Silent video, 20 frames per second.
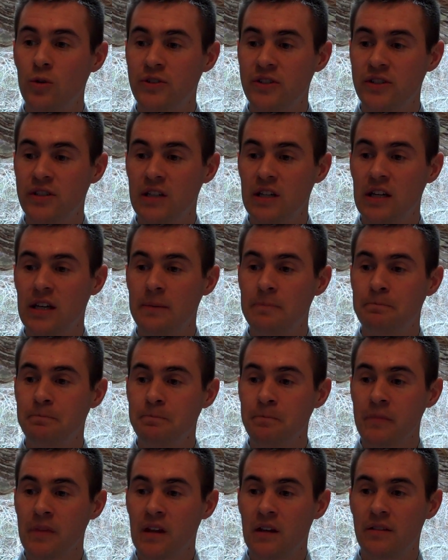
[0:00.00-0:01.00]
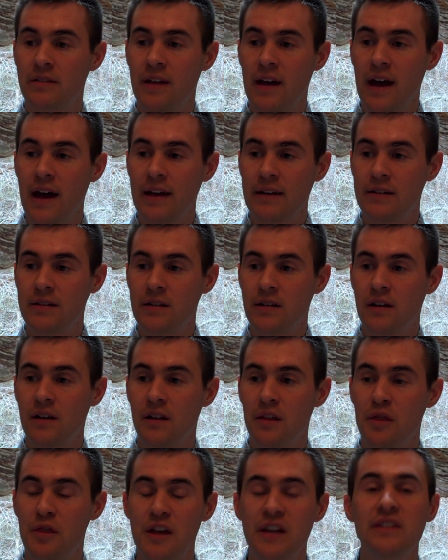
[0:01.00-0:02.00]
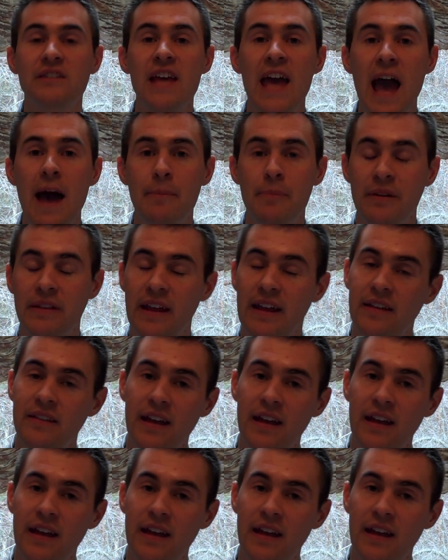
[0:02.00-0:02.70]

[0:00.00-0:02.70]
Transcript: see that things happen.